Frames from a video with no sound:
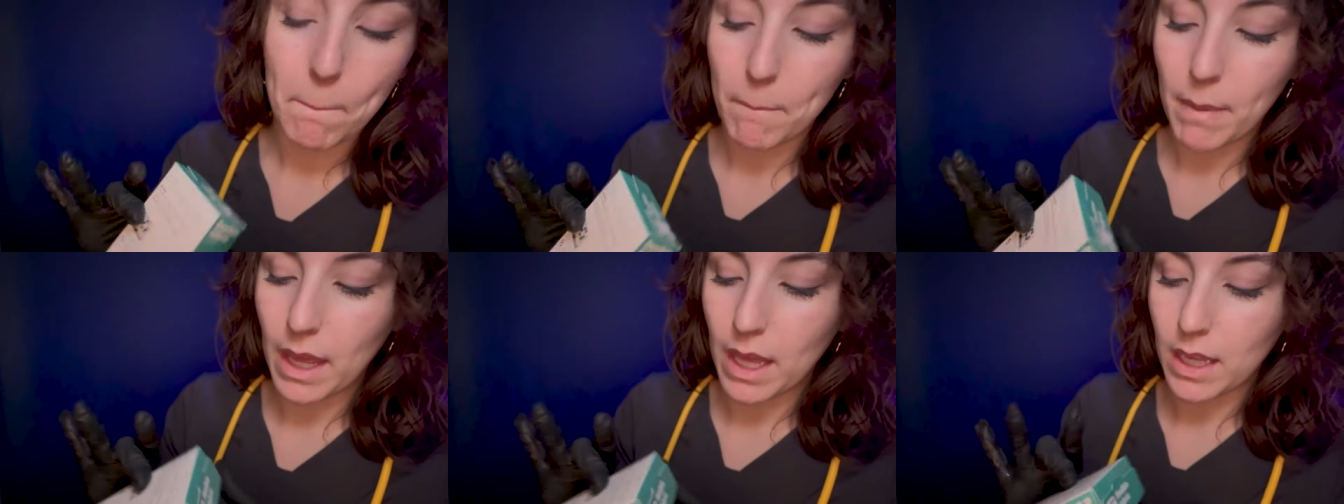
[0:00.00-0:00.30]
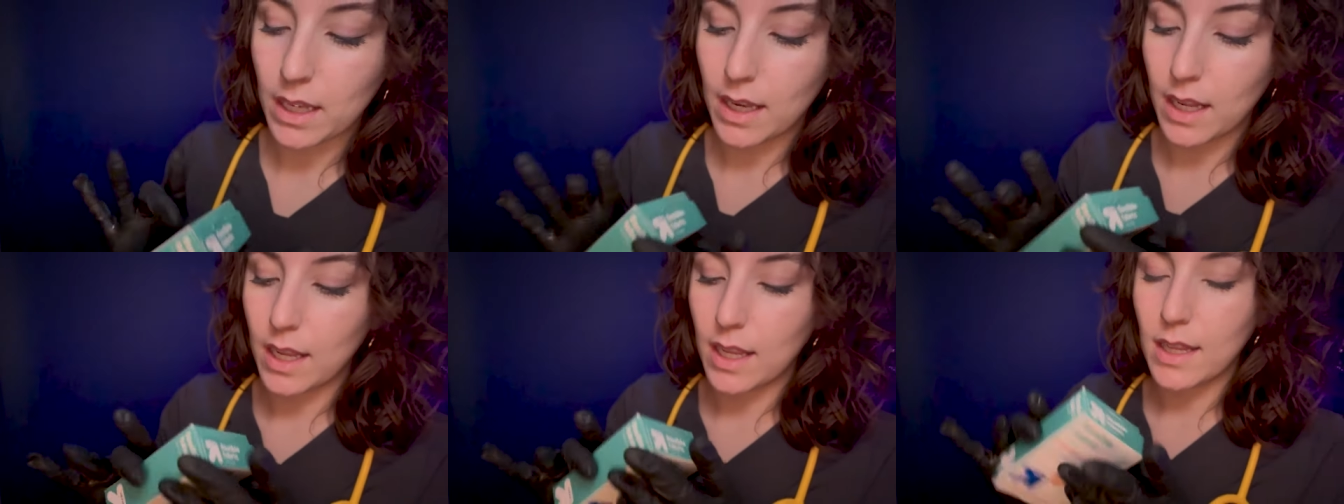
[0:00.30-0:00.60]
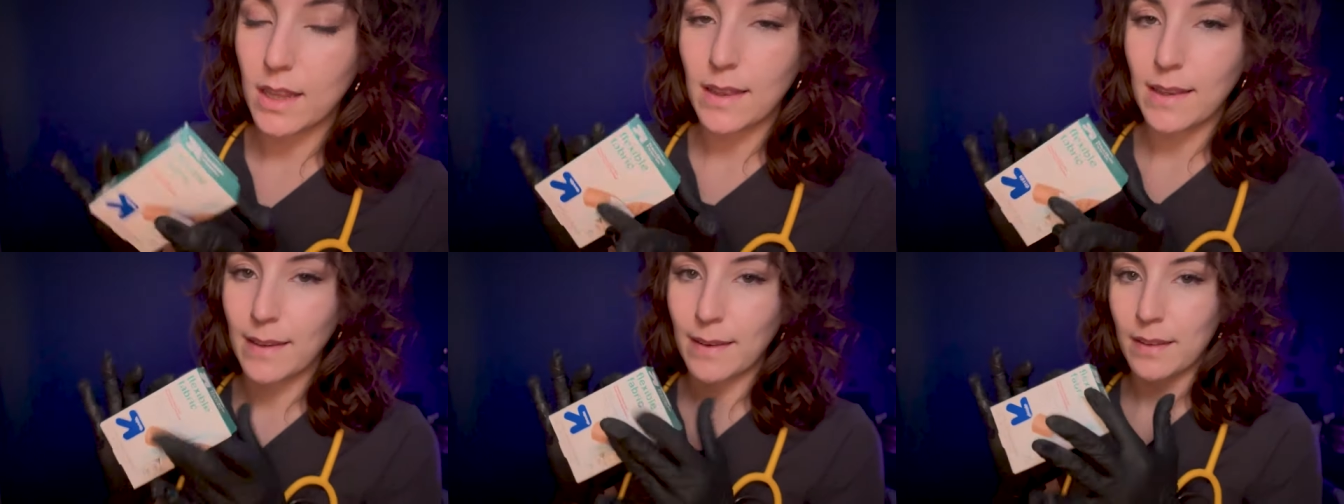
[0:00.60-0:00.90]

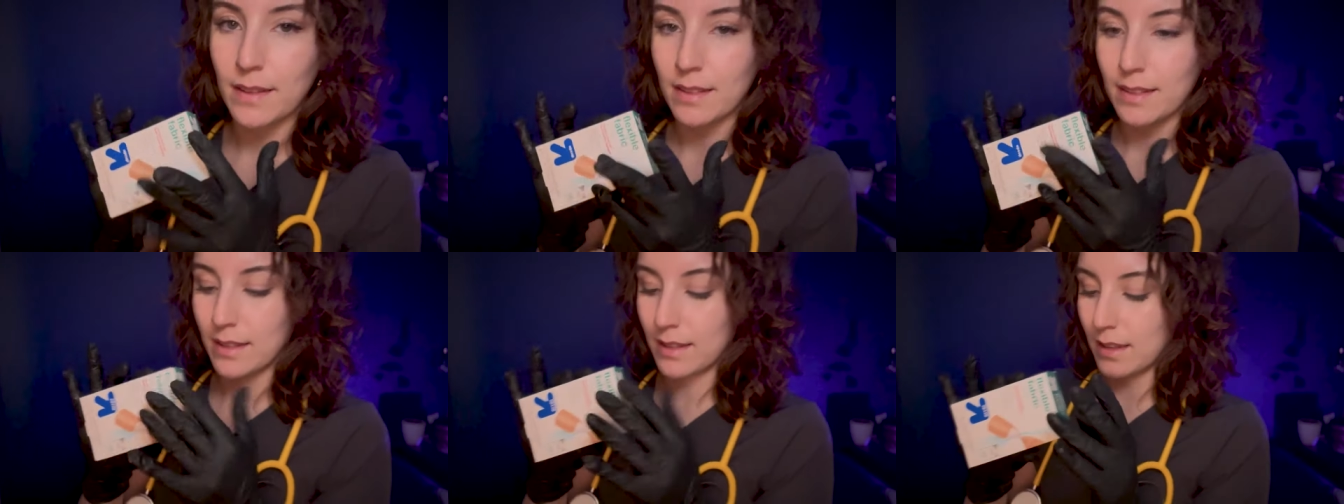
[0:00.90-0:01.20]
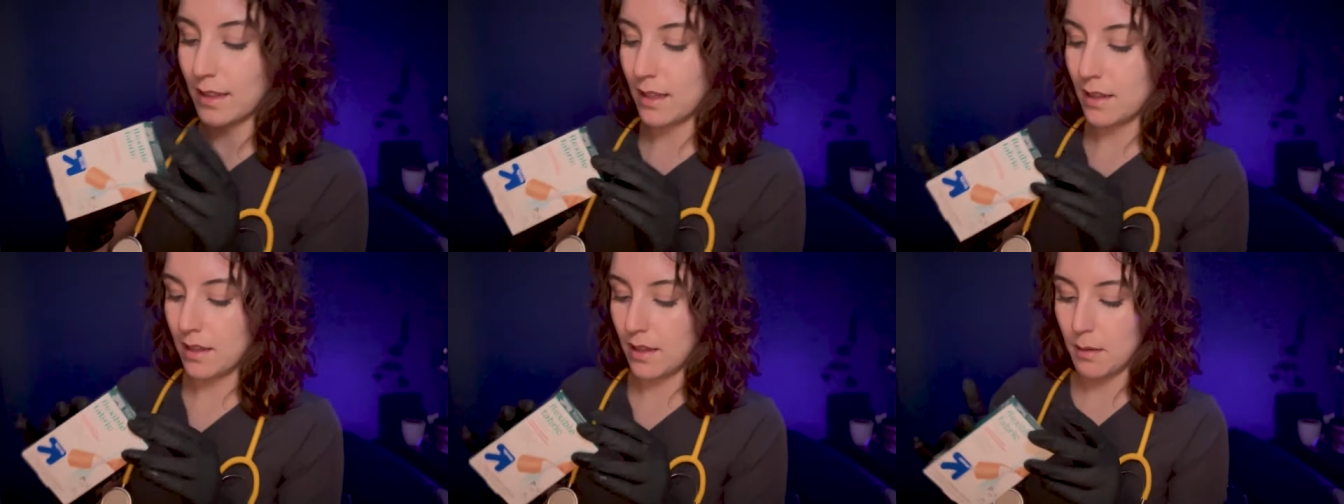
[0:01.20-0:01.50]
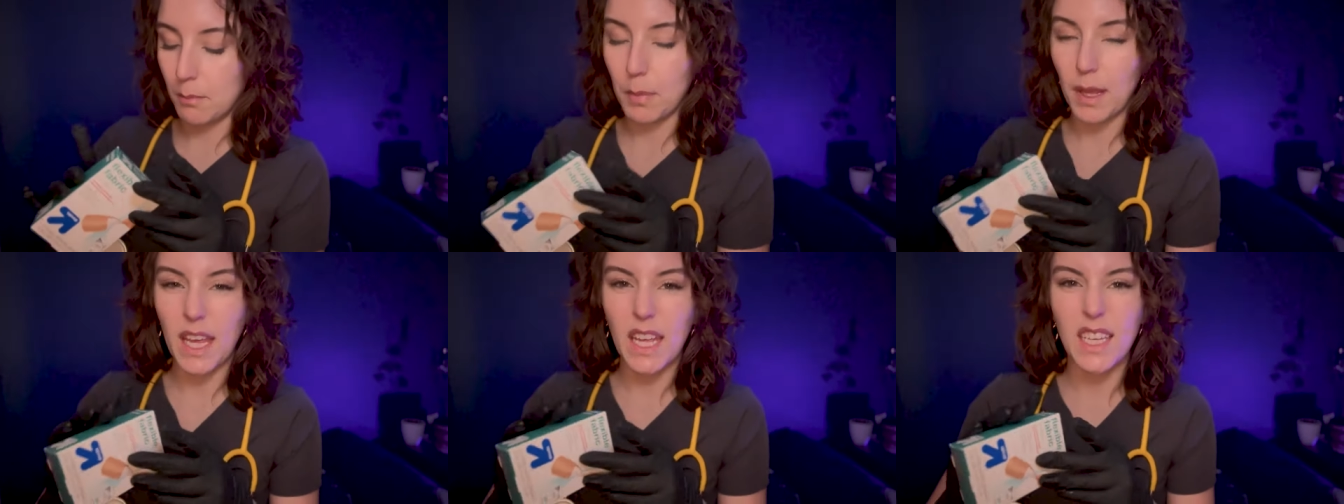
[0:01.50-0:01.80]
band-aids,
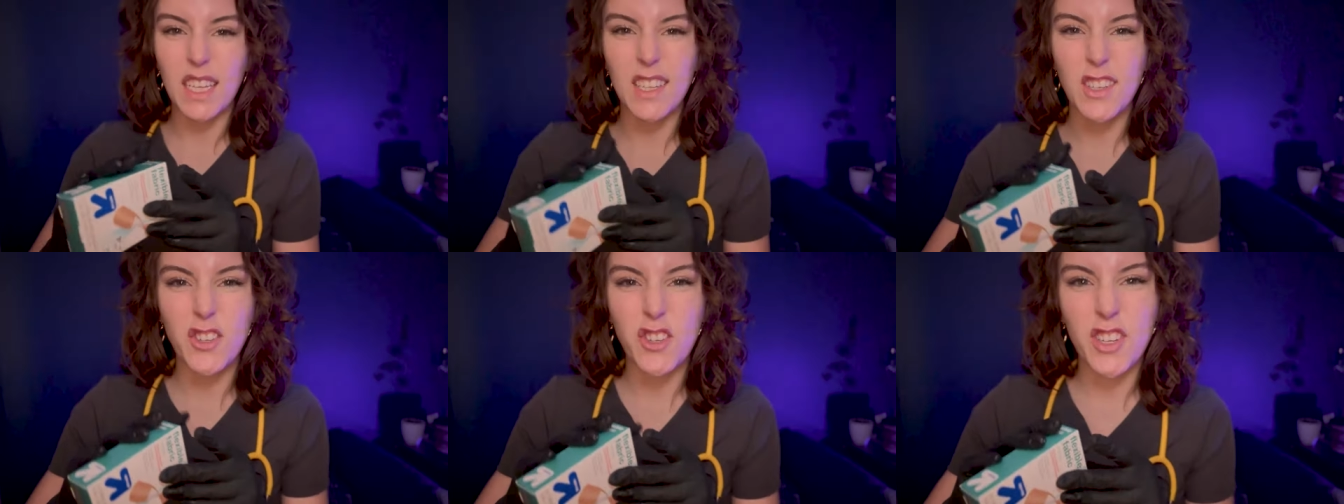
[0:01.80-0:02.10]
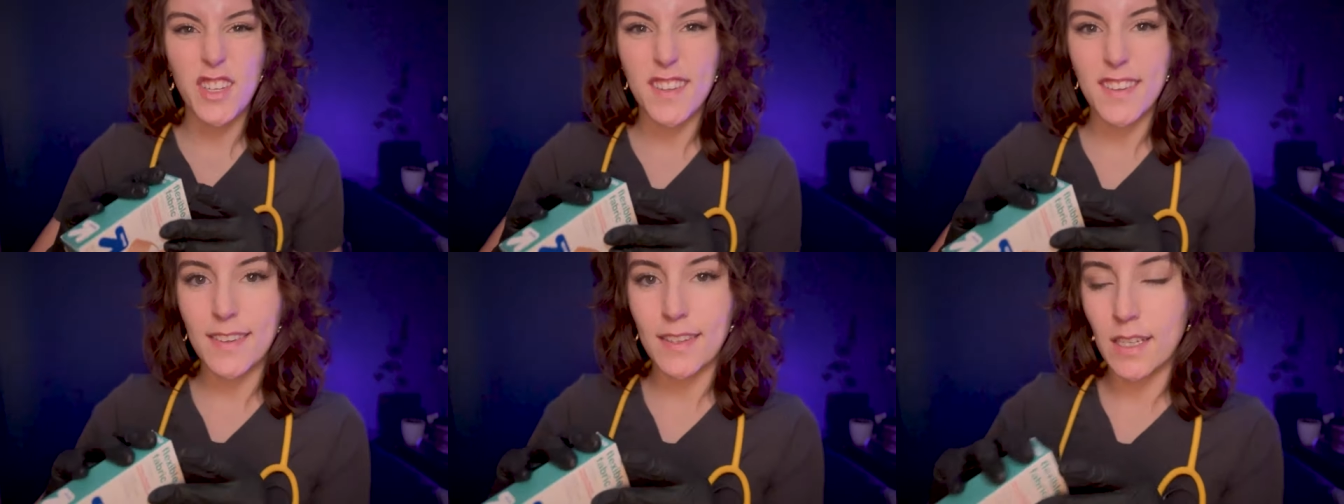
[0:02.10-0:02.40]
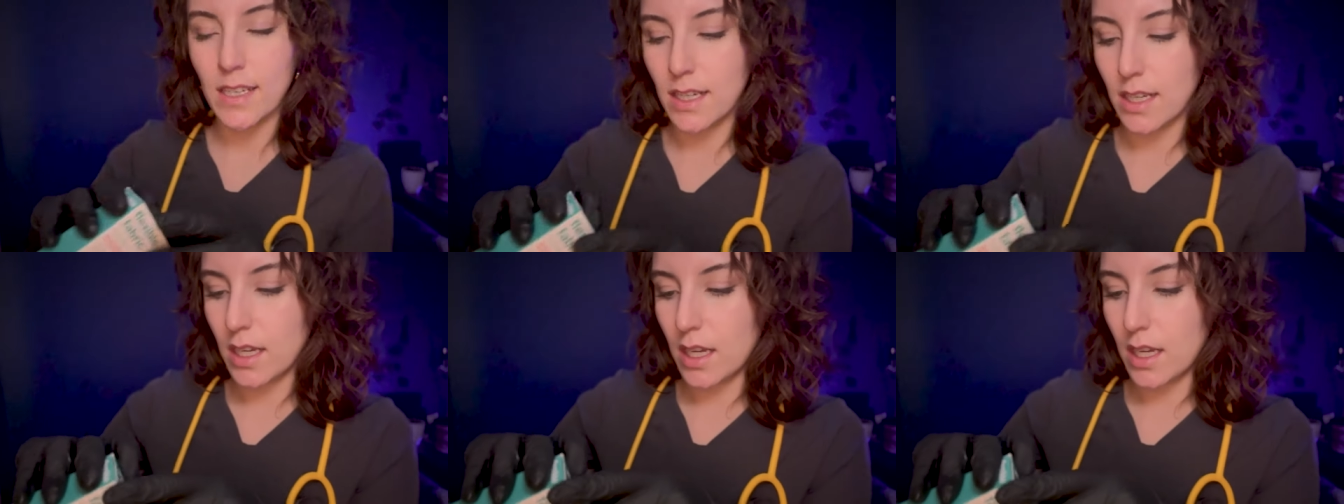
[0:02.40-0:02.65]
bandages